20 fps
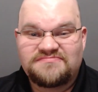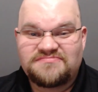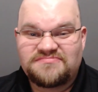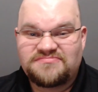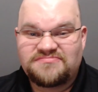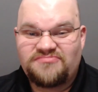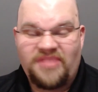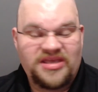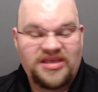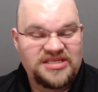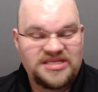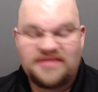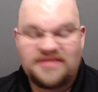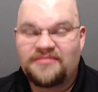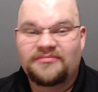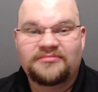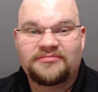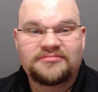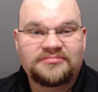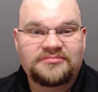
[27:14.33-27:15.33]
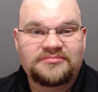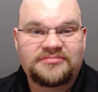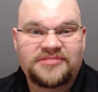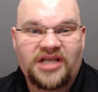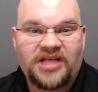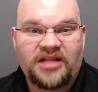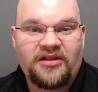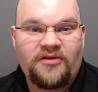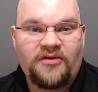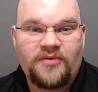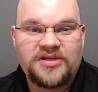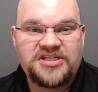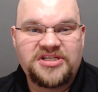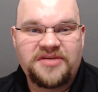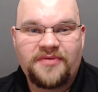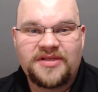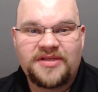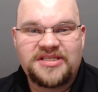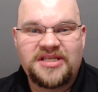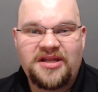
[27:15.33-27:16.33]
makes him tell her what she
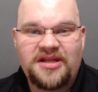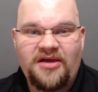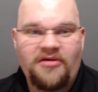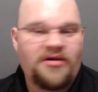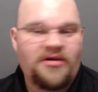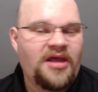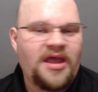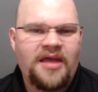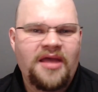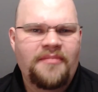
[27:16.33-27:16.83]
wants to know.